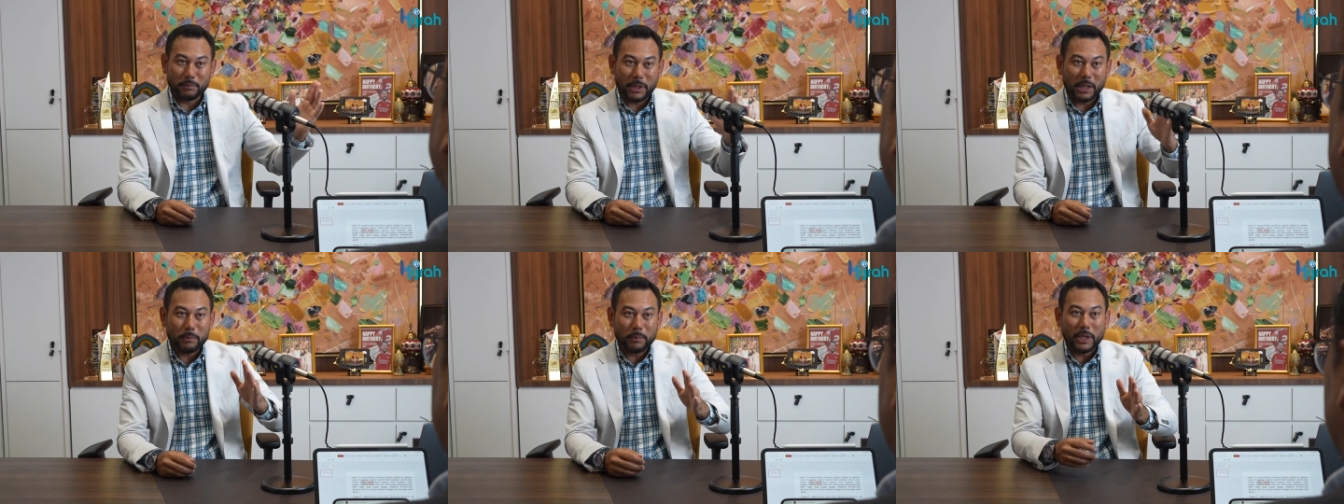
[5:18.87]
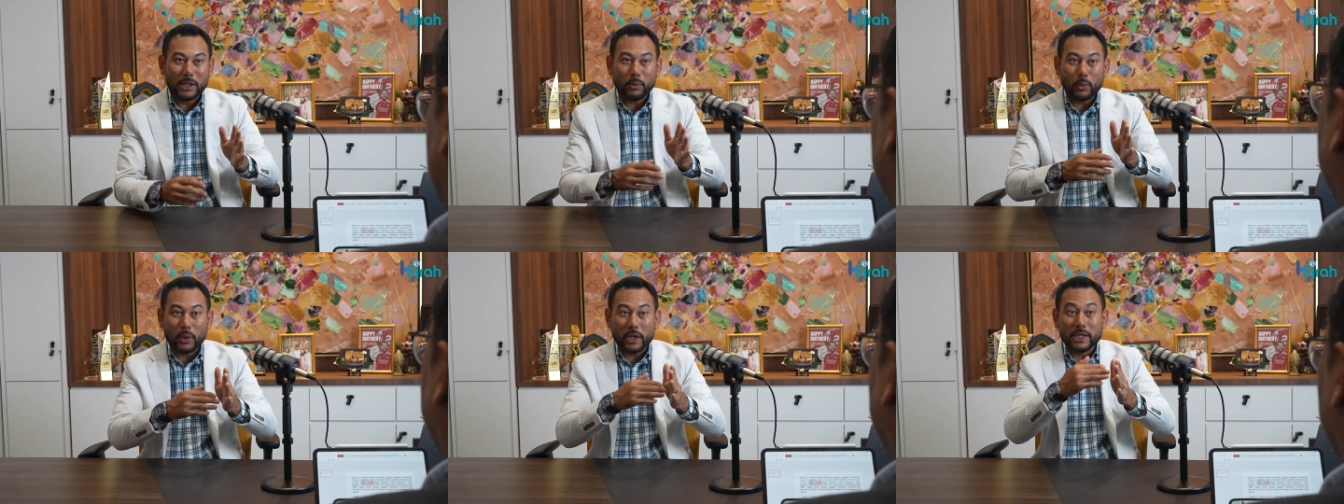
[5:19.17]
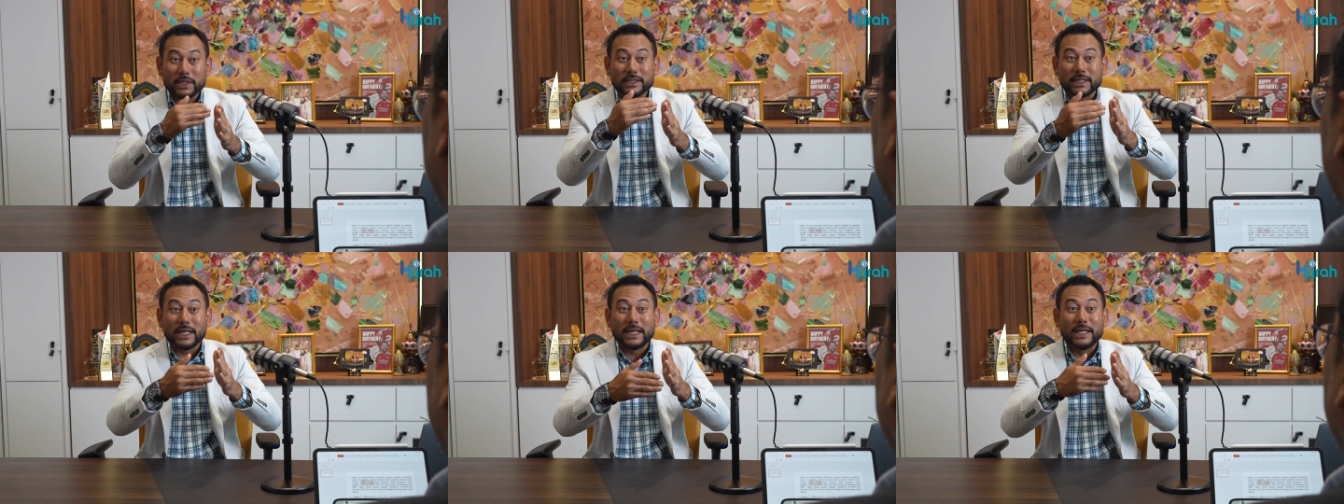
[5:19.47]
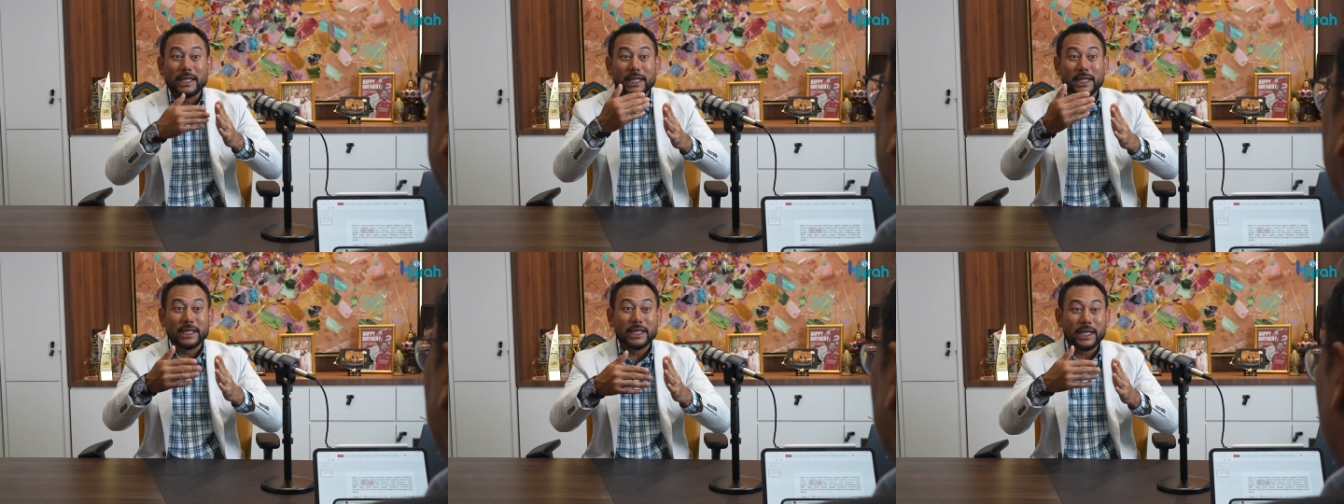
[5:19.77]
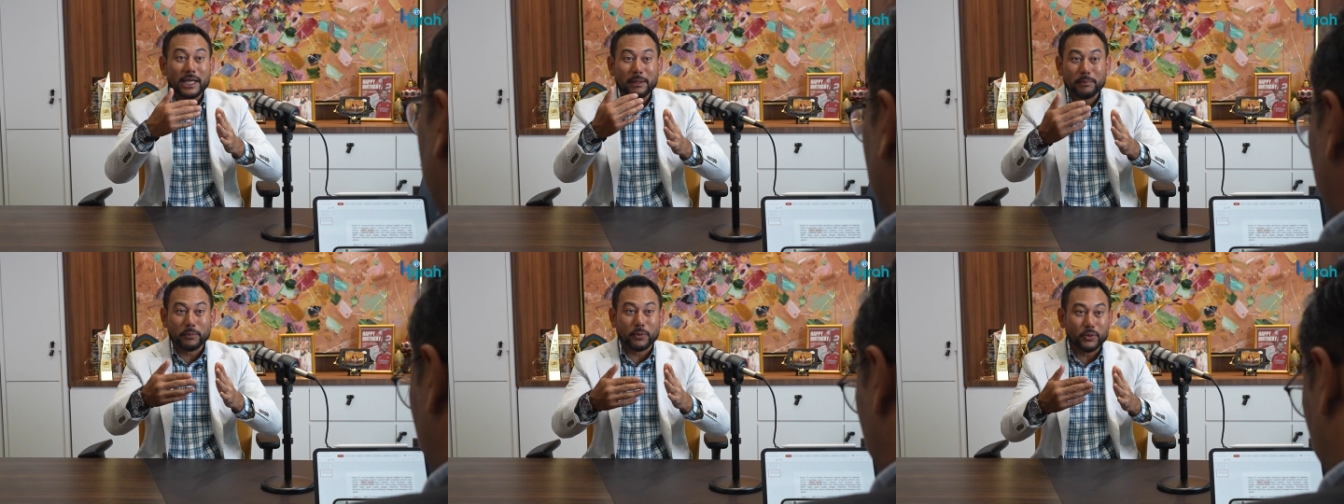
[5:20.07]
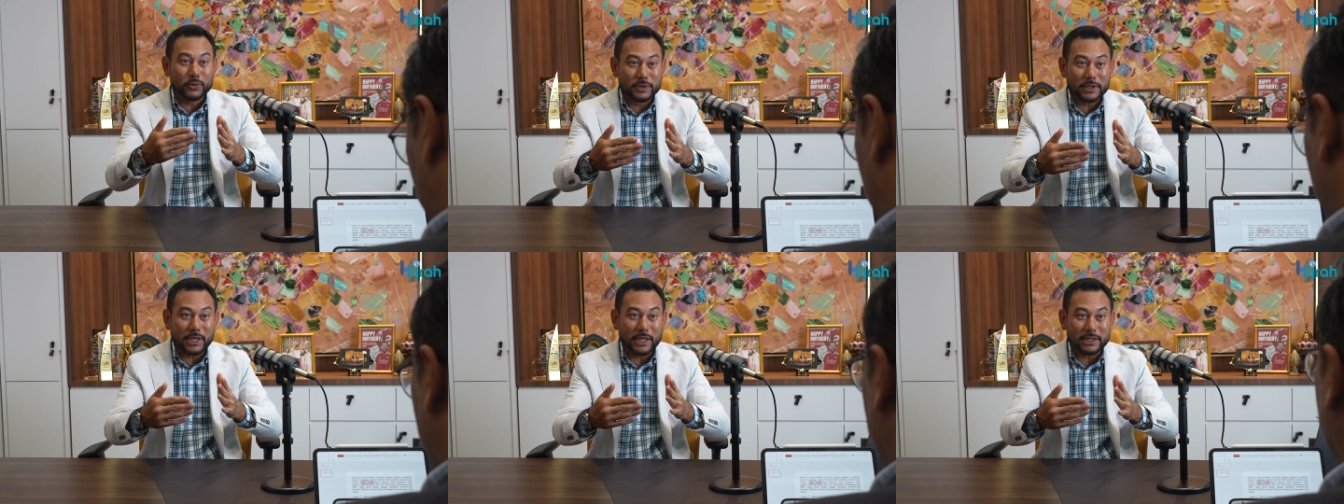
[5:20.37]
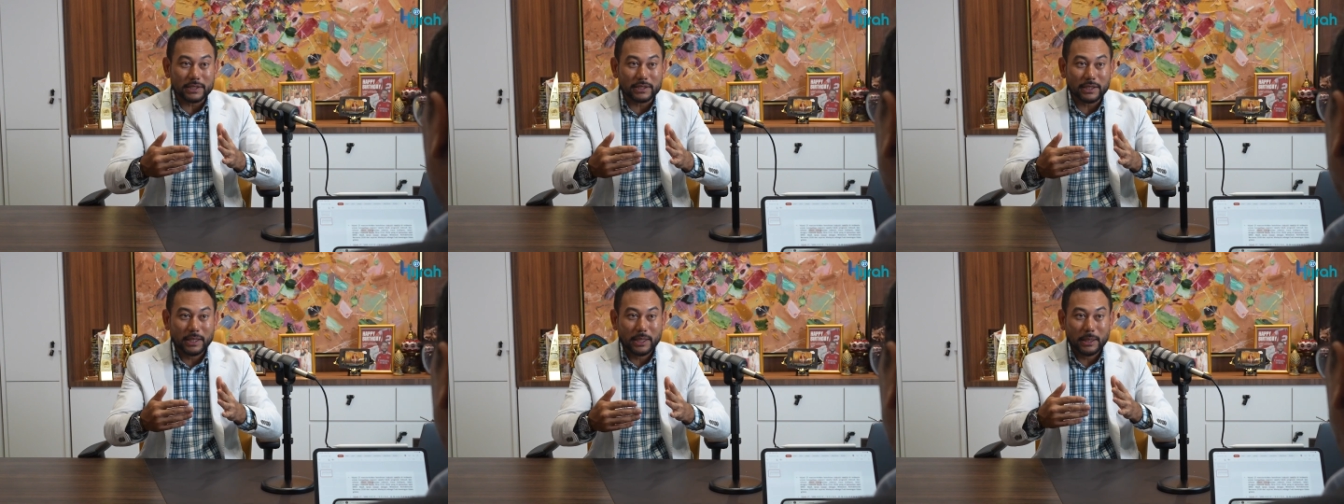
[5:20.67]
maybe it's a learning
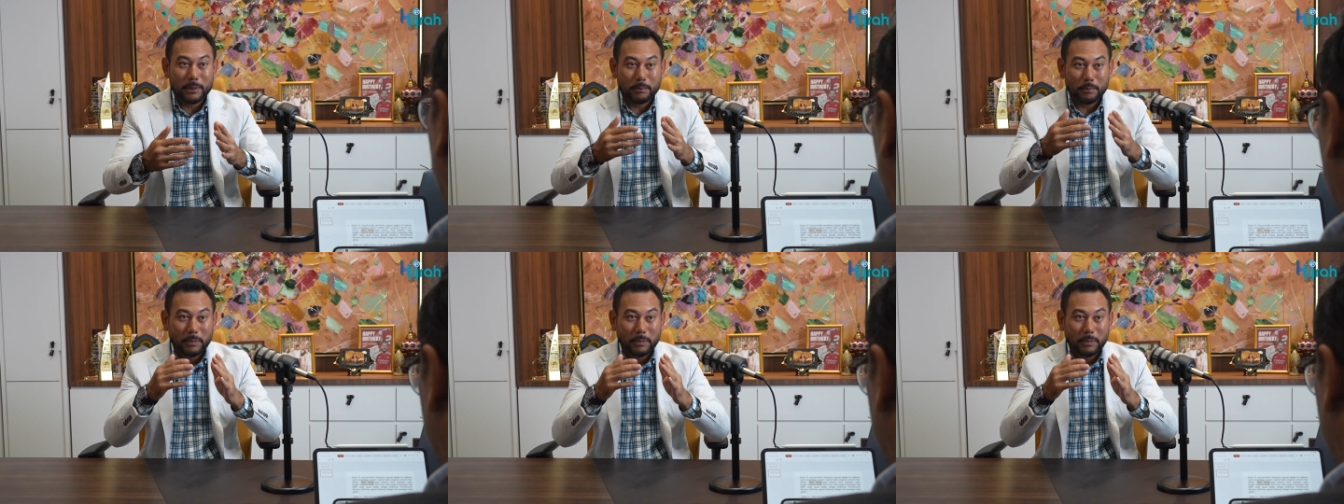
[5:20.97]
process.